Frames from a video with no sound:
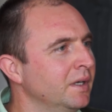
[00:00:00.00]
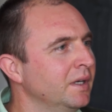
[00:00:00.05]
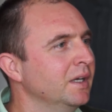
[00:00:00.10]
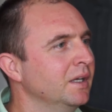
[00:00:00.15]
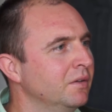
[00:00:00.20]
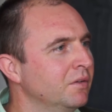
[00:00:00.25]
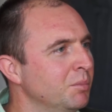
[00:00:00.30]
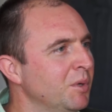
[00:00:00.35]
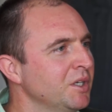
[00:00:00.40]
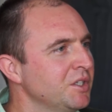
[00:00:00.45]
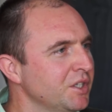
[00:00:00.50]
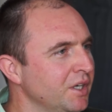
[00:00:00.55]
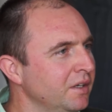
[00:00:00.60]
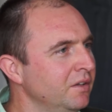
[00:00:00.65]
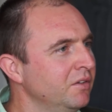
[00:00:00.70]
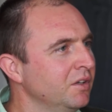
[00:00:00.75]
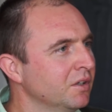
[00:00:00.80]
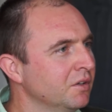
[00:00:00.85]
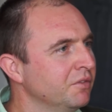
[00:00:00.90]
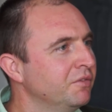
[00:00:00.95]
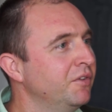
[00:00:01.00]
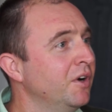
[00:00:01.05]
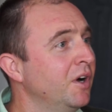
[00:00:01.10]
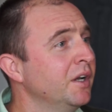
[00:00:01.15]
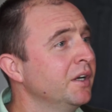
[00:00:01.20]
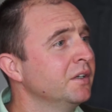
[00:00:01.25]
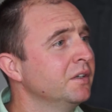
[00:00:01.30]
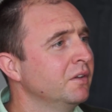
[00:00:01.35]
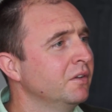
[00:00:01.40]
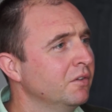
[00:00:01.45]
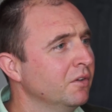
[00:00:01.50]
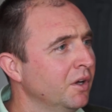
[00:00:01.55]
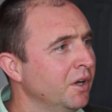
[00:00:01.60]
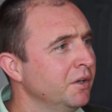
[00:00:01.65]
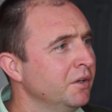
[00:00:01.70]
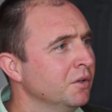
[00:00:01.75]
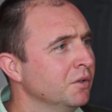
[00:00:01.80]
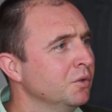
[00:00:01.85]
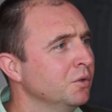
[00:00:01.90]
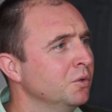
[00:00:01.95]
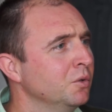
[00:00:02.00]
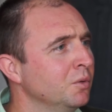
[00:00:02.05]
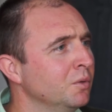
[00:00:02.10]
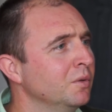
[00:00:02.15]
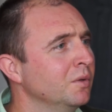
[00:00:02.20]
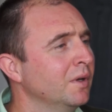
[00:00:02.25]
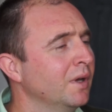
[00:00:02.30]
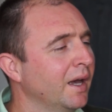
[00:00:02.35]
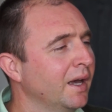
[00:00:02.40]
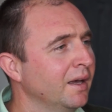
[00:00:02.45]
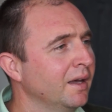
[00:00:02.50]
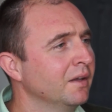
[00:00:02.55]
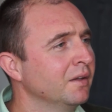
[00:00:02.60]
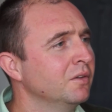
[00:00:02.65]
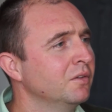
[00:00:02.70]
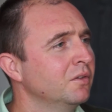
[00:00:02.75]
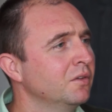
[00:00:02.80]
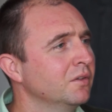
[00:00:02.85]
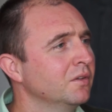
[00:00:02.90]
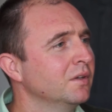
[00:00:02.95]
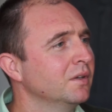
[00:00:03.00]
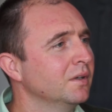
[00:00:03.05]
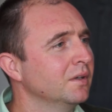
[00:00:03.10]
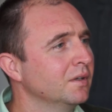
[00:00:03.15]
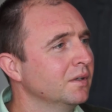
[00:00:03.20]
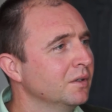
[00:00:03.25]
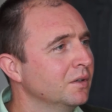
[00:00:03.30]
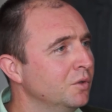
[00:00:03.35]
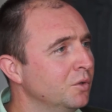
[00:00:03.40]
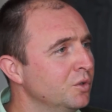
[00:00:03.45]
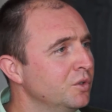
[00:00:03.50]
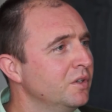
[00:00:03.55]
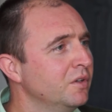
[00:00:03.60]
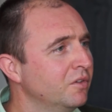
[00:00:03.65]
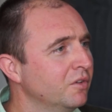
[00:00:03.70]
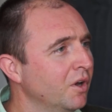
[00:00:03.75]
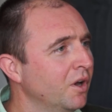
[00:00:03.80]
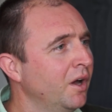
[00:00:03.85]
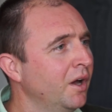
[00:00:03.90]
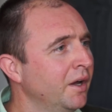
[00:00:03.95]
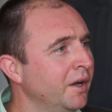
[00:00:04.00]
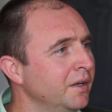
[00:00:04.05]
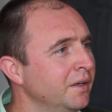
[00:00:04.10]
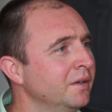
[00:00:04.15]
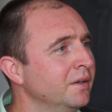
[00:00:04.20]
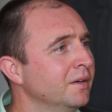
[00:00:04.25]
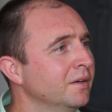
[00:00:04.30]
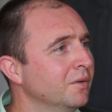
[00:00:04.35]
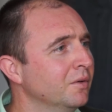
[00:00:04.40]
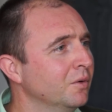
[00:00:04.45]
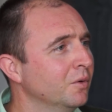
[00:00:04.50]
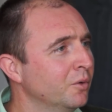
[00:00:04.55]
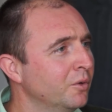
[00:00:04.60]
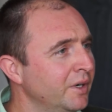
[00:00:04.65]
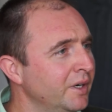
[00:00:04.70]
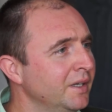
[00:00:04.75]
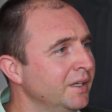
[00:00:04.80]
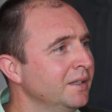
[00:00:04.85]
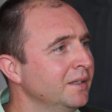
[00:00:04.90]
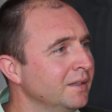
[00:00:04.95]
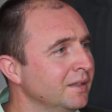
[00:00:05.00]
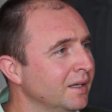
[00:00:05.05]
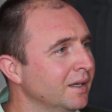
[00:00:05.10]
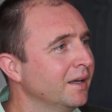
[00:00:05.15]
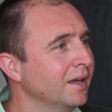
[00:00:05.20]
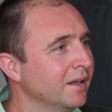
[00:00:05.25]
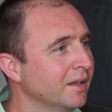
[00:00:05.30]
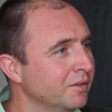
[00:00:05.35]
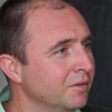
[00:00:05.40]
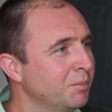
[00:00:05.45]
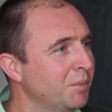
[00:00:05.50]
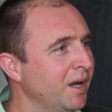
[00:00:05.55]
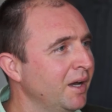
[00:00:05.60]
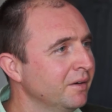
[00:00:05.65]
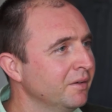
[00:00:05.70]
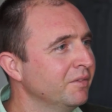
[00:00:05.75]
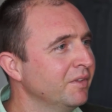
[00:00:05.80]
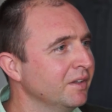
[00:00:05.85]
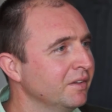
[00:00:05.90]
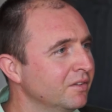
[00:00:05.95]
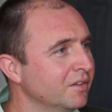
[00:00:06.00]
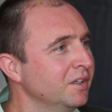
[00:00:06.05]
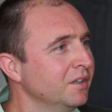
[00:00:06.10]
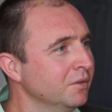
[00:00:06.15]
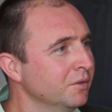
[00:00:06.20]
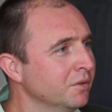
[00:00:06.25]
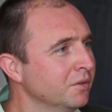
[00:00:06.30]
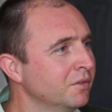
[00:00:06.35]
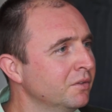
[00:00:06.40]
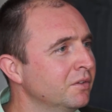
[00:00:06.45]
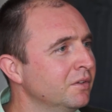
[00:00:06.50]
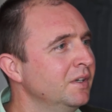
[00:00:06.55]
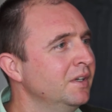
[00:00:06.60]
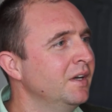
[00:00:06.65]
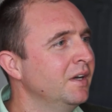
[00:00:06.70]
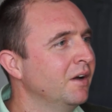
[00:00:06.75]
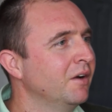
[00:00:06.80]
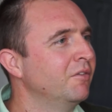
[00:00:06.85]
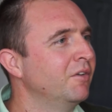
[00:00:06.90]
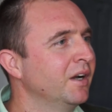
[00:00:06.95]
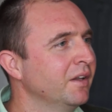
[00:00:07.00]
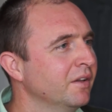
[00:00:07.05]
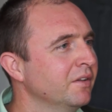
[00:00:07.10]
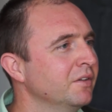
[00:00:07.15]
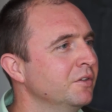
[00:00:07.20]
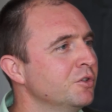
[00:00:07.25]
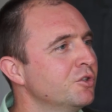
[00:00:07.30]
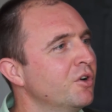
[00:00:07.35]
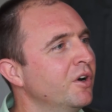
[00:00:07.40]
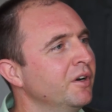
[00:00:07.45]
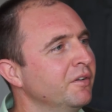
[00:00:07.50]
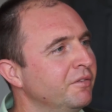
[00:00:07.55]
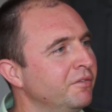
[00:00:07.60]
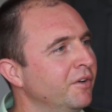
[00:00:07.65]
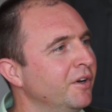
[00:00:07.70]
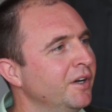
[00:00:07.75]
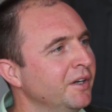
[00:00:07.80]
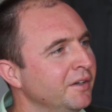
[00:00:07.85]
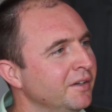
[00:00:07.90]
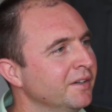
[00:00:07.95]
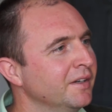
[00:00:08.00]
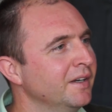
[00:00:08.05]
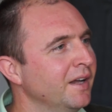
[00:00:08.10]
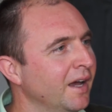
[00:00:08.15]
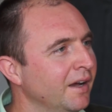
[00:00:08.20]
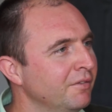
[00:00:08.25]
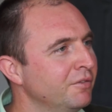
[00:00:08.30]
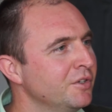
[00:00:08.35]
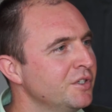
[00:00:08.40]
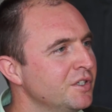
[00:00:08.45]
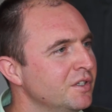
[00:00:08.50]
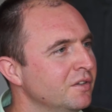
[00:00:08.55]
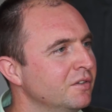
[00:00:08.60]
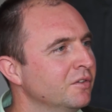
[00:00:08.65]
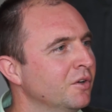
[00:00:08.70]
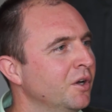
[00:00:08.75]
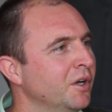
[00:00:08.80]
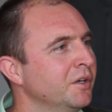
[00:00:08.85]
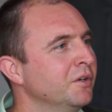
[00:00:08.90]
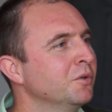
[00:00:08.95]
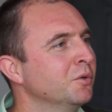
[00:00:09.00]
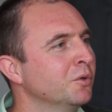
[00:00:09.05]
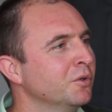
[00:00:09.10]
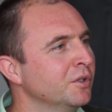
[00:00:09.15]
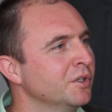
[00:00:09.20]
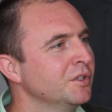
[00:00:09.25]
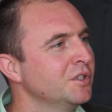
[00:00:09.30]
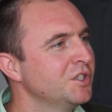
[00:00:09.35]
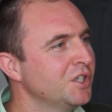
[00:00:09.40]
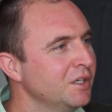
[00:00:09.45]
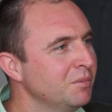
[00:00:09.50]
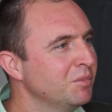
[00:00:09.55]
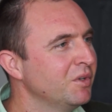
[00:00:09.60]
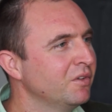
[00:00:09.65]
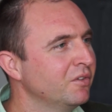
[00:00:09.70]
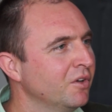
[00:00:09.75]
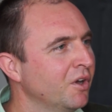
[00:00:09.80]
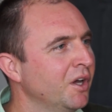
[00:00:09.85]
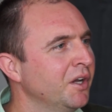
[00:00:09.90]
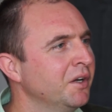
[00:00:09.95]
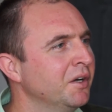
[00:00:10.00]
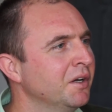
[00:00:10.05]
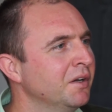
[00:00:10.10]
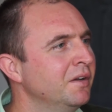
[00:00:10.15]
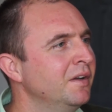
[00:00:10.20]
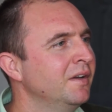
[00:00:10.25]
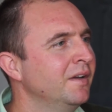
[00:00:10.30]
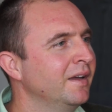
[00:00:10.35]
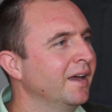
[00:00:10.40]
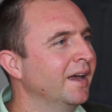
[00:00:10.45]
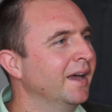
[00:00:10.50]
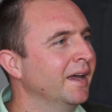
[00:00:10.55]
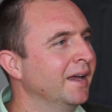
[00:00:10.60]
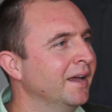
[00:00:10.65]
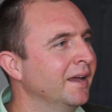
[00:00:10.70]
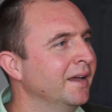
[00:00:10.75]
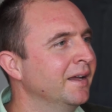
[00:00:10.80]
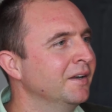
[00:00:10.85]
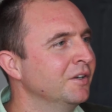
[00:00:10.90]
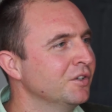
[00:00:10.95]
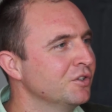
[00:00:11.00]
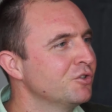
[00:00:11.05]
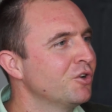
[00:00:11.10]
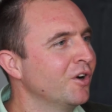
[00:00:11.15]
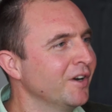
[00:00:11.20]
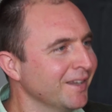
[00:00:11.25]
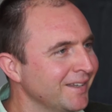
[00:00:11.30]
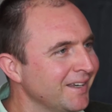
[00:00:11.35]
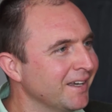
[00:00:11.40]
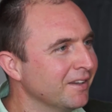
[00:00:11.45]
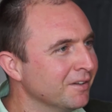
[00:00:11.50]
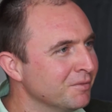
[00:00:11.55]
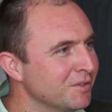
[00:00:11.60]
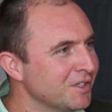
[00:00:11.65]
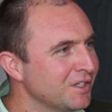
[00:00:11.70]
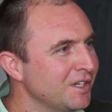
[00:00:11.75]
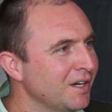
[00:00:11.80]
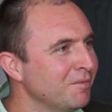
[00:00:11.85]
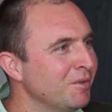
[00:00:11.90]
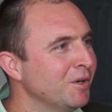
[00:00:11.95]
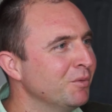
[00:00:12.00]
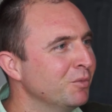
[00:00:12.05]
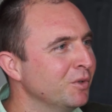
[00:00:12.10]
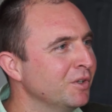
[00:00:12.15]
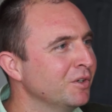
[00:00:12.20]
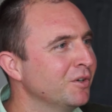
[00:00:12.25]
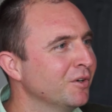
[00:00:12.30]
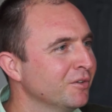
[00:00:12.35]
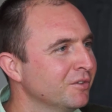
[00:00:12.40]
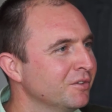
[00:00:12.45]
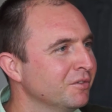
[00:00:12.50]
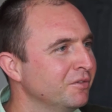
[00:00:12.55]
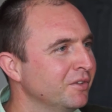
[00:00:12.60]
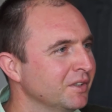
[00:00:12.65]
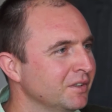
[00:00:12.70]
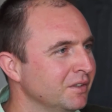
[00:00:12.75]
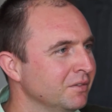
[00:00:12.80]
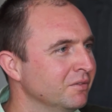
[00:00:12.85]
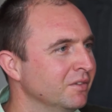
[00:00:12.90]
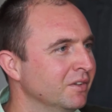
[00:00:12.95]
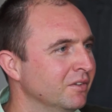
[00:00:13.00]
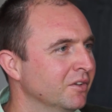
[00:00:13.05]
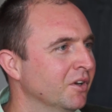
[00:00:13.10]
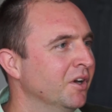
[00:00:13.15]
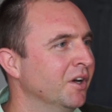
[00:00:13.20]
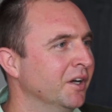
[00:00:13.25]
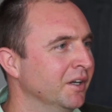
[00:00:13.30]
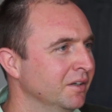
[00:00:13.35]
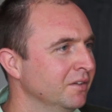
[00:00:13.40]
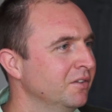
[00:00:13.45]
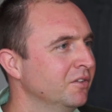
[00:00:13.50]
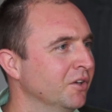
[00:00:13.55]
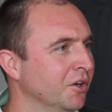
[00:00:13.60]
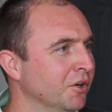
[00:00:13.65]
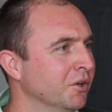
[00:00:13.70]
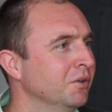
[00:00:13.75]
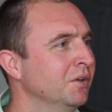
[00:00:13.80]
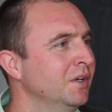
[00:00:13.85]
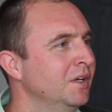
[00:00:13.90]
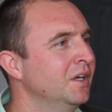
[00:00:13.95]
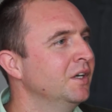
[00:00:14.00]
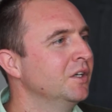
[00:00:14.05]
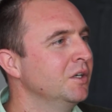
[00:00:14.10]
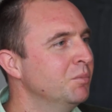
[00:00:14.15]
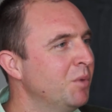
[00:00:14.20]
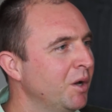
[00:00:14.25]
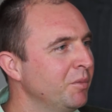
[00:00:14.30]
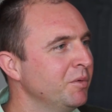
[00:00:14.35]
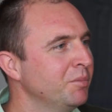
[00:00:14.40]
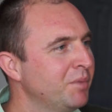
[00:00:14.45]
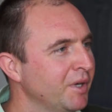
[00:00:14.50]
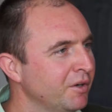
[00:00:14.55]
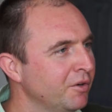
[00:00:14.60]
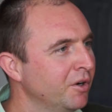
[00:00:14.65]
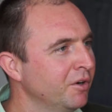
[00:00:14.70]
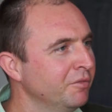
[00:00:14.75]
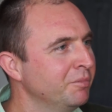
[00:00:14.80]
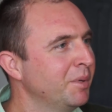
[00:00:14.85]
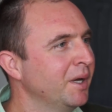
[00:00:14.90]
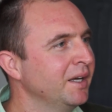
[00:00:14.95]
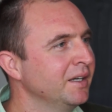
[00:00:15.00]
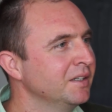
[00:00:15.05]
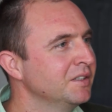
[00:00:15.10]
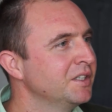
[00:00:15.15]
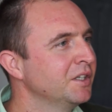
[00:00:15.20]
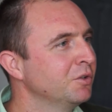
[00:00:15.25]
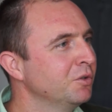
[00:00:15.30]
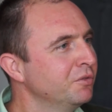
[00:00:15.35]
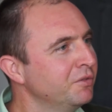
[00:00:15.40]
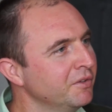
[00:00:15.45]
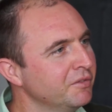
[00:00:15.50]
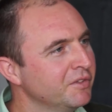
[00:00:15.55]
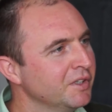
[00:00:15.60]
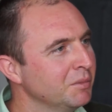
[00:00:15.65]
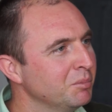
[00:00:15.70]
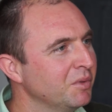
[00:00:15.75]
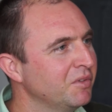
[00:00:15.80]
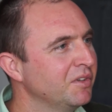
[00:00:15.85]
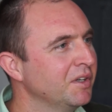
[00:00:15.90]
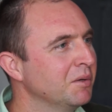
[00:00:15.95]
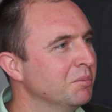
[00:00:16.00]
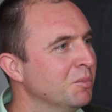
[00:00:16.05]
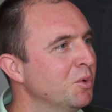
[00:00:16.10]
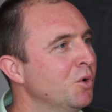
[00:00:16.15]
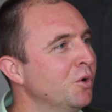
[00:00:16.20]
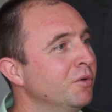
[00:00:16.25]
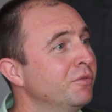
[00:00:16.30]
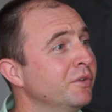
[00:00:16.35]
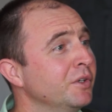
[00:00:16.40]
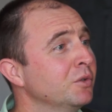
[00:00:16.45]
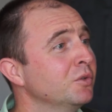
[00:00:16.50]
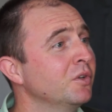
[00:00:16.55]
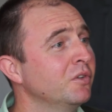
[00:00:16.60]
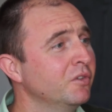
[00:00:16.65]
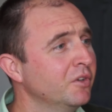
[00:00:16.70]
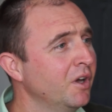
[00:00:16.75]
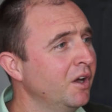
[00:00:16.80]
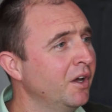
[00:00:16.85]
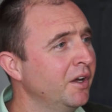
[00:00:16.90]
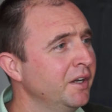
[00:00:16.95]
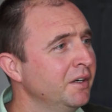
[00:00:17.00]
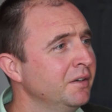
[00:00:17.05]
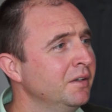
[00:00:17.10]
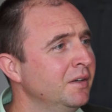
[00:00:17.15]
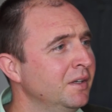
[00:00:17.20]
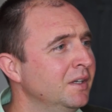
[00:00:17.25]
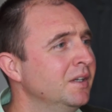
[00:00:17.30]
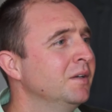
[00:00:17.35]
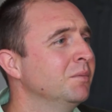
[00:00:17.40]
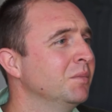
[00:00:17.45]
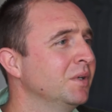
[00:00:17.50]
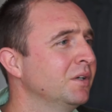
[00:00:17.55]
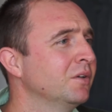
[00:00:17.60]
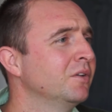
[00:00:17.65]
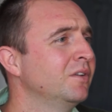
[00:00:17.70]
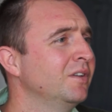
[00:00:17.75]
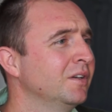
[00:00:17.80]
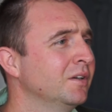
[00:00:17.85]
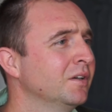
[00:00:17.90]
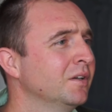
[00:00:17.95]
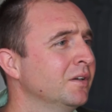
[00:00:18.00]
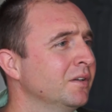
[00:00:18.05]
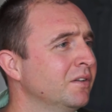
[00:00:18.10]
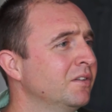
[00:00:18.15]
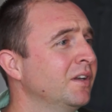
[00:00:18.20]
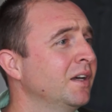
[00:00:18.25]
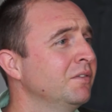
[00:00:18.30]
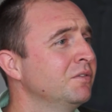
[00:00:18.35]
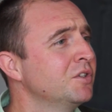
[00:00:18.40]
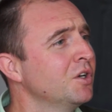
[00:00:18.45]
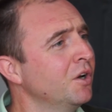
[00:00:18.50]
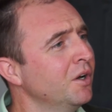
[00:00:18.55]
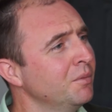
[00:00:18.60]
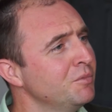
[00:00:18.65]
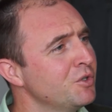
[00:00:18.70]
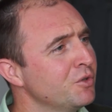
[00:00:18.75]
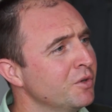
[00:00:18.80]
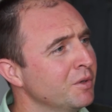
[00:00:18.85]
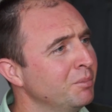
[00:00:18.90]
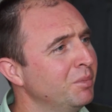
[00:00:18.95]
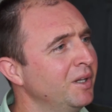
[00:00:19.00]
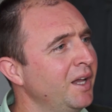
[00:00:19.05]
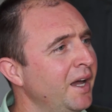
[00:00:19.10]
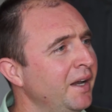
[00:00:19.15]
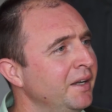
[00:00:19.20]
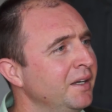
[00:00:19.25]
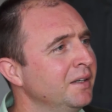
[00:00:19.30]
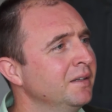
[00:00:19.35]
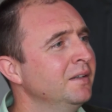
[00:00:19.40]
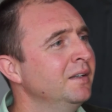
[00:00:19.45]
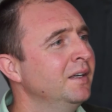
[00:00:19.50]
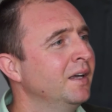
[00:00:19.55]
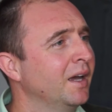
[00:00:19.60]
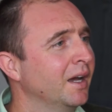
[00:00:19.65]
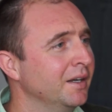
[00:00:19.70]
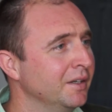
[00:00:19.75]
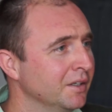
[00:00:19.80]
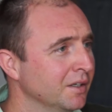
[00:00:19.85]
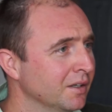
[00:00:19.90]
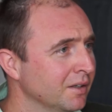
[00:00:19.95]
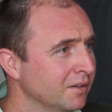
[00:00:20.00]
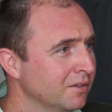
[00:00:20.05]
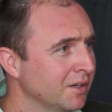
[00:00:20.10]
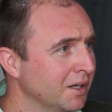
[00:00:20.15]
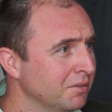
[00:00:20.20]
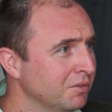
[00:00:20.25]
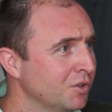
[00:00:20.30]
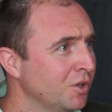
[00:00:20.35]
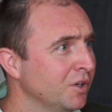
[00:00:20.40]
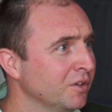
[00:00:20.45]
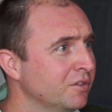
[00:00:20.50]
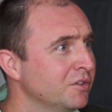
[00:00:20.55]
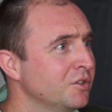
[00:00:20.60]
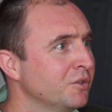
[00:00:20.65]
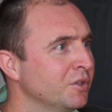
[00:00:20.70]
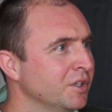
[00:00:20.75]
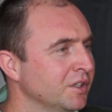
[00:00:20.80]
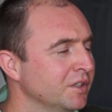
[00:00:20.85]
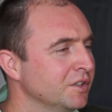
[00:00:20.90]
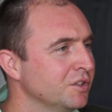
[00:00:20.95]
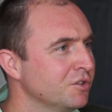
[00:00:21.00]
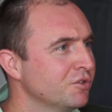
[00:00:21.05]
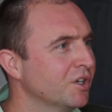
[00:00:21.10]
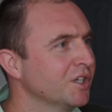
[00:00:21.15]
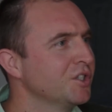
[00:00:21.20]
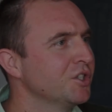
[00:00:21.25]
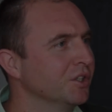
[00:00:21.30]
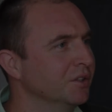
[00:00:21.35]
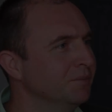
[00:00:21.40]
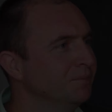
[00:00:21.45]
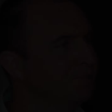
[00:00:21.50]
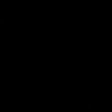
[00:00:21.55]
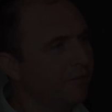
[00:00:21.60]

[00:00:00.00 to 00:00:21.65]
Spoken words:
It's much easier to find a designer who has good design already as part of their skills, rather than trying to find an average designer or a cheap designer and trying to get them to come up with a cost-effective design. So you might be better off paying 10 or 15% more for your design because you're going to save time during planning and you're going to save costs during construction.